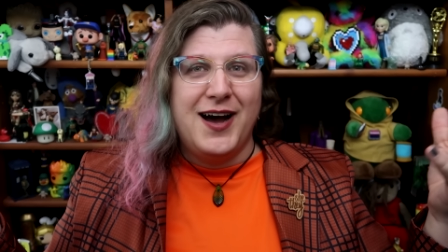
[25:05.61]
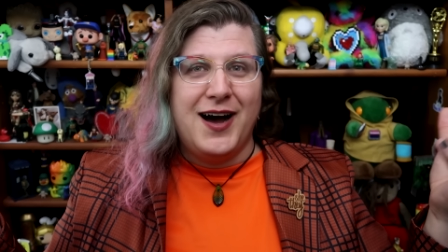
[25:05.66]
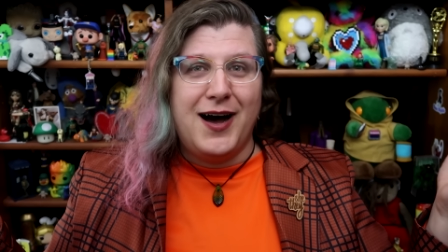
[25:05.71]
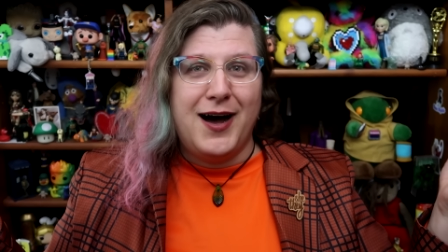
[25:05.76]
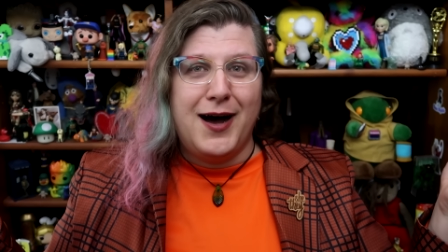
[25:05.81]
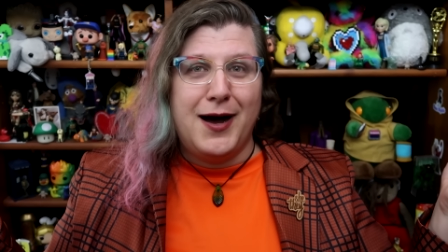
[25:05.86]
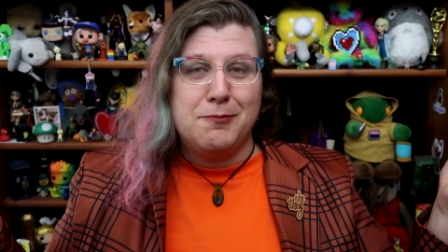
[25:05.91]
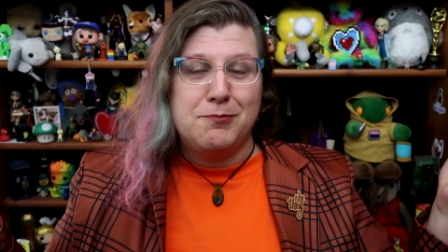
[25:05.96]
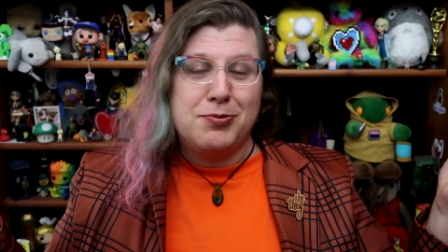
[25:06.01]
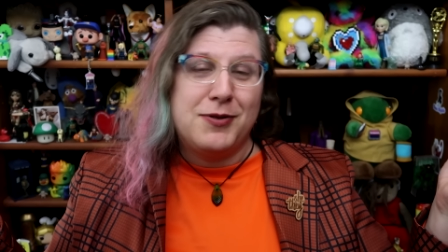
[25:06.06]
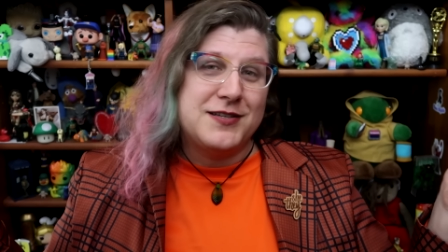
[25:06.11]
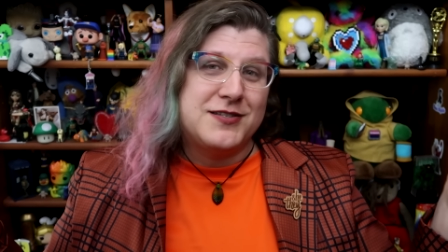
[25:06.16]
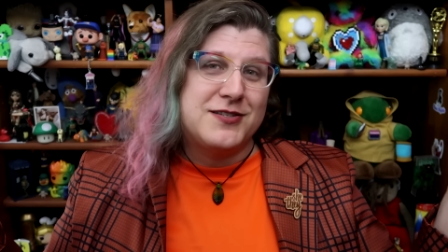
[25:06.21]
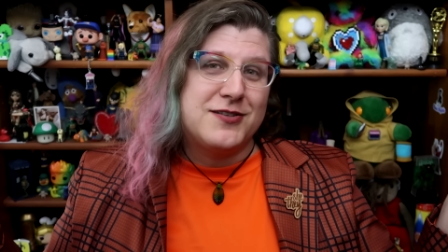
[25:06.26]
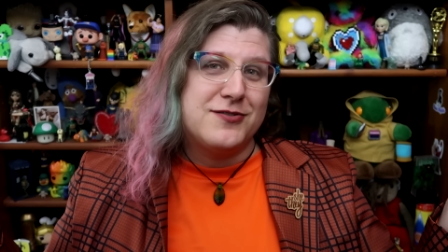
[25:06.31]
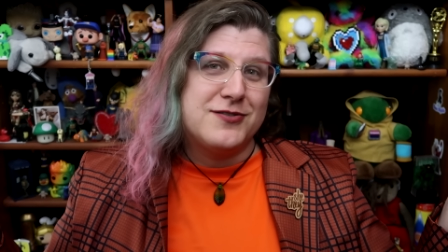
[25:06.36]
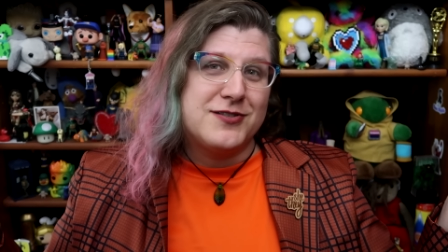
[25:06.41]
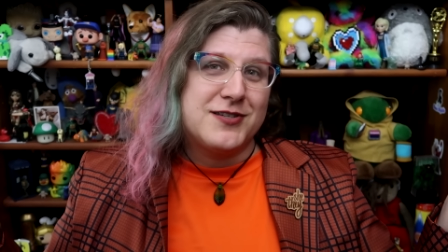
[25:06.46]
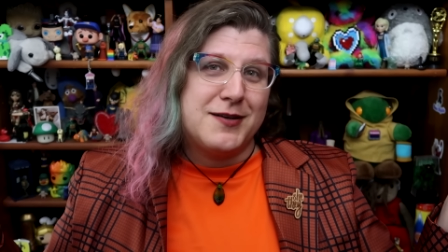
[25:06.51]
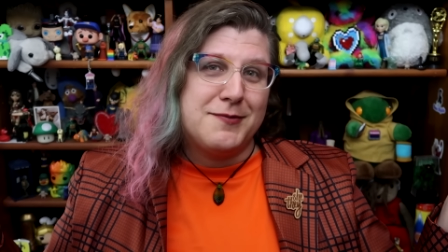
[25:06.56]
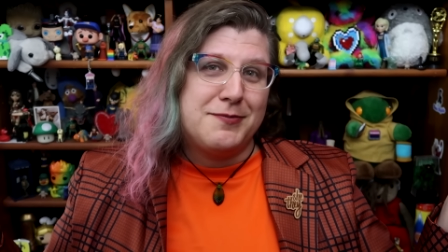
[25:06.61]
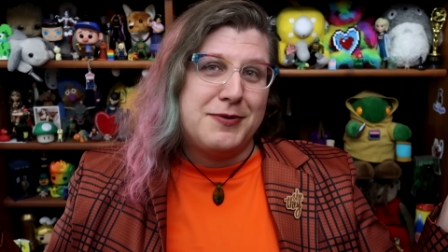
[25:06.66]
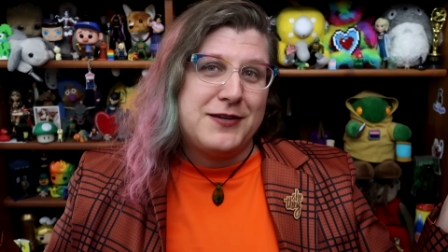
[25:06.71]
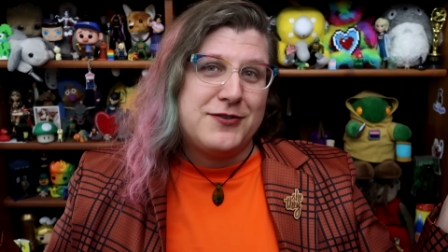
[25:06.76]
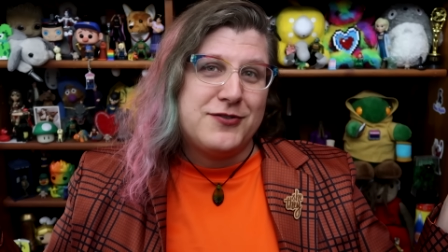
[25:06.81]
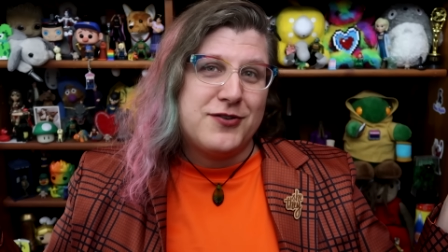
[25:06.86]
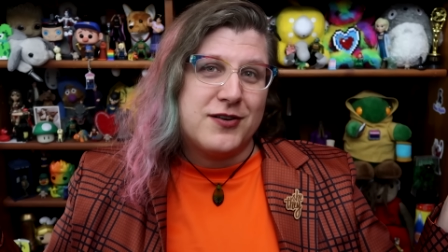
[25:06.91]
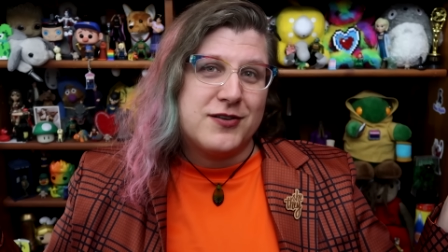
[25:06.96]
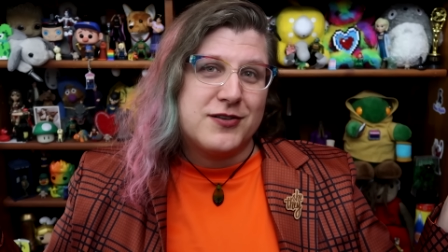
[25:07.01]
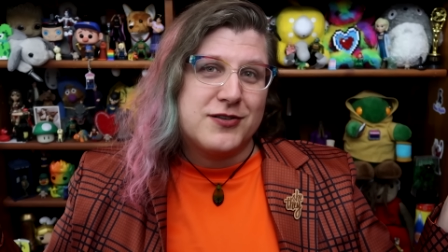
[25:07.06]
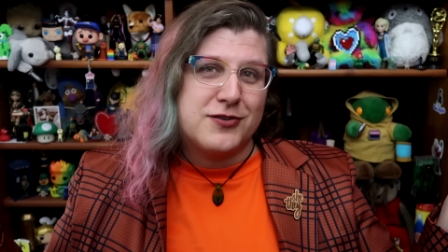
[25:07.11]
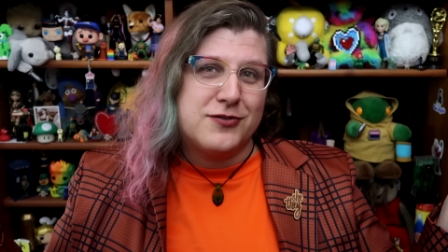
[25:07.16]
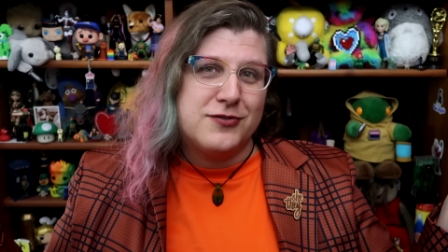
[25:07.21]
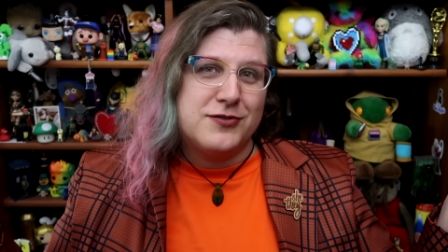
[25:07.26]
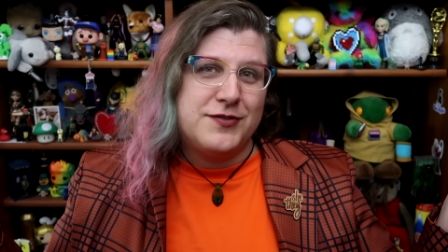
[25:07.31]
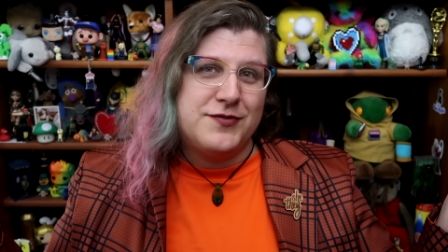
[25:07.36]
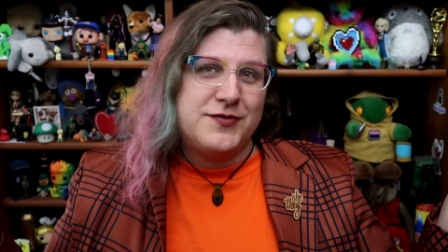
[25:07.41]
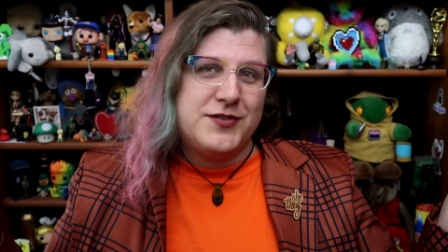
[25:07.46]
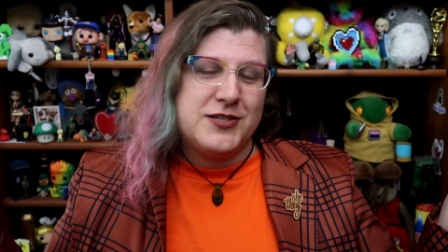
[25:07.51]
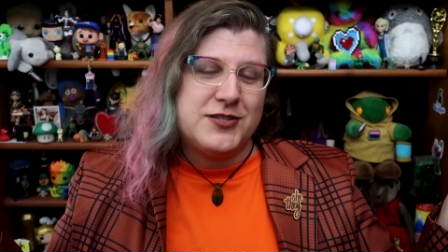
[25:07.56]
Um, plus, there's a Patreon
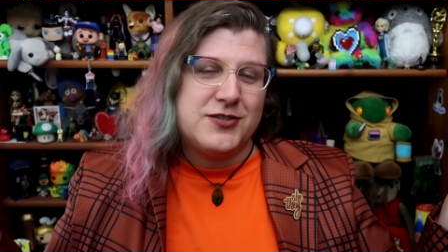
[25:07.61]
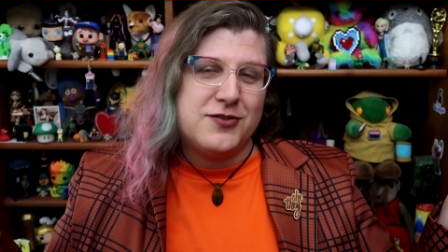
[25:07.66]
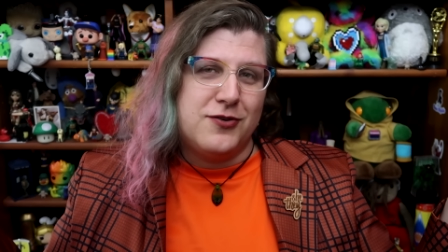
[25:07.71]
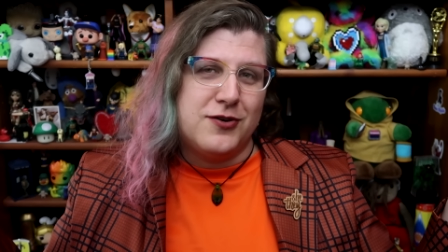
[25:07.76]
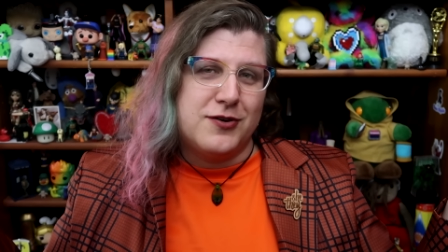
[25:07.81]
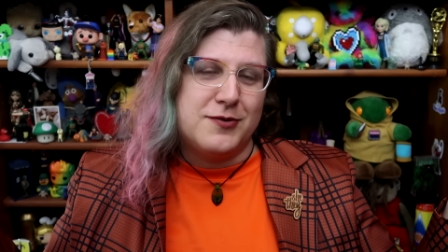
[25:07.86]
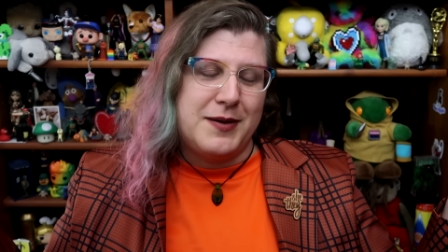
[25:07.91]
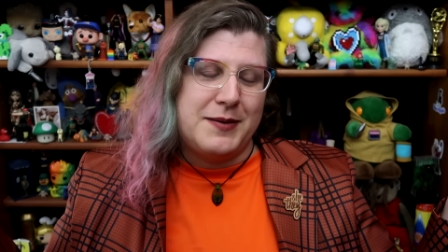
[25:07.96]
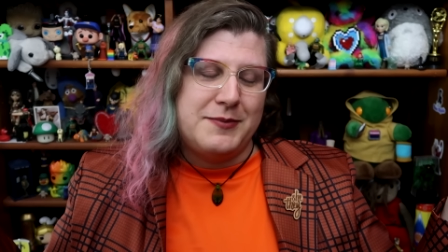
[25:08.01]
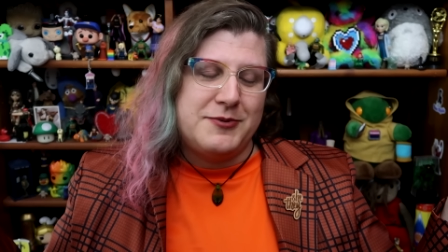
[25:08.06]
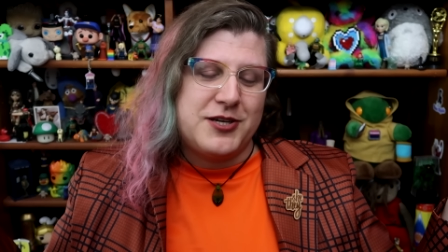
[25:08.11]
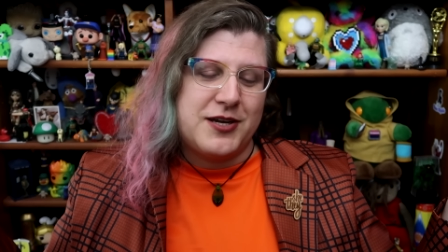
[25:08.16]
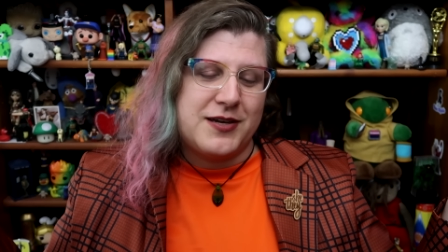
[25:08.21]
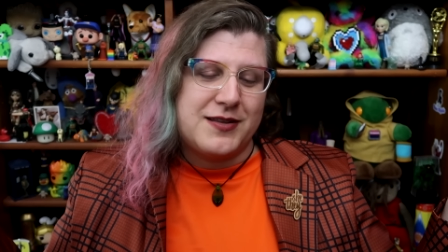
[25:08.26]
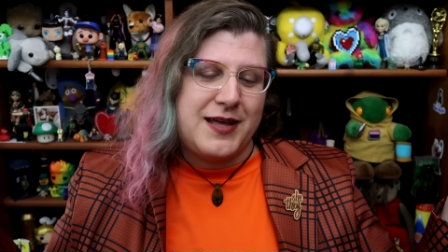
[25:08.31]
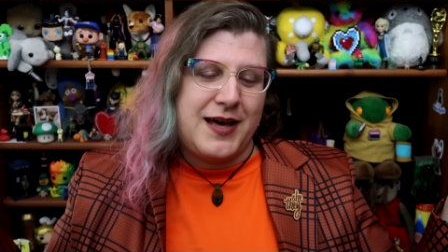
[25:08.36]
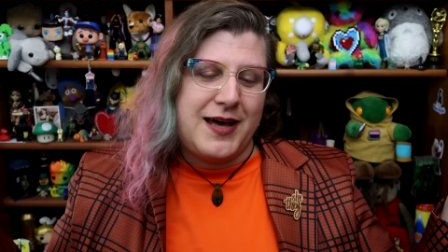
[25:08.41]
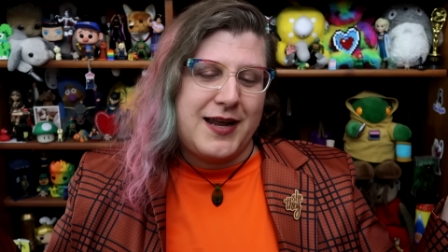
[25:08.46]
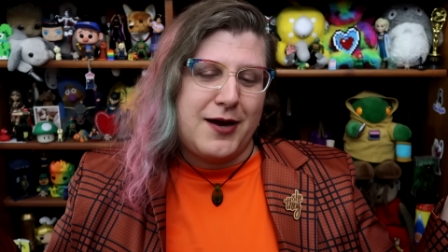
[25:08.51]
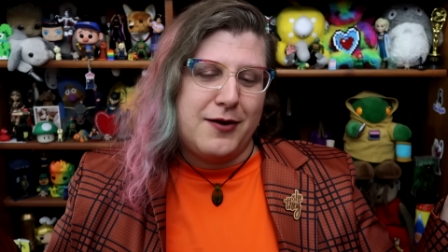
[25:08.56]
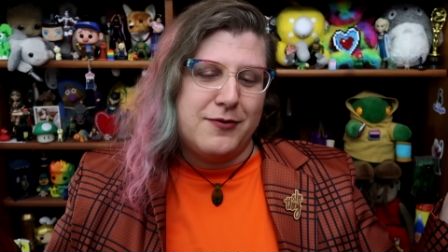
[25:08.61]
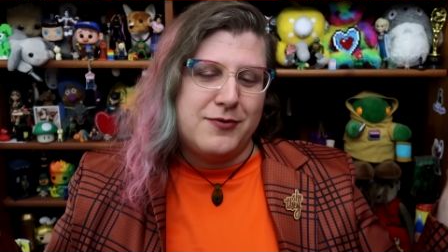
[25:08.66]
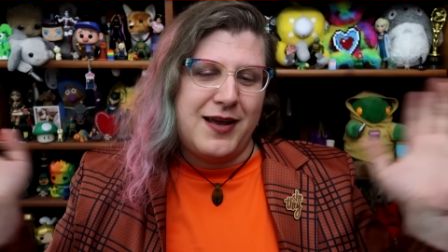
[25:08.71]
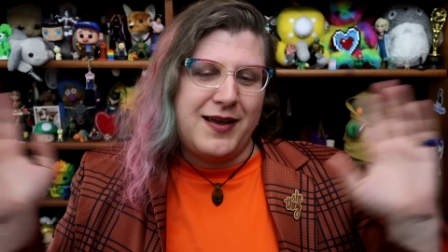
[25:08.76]
exclusive Discord. Maybe check that out.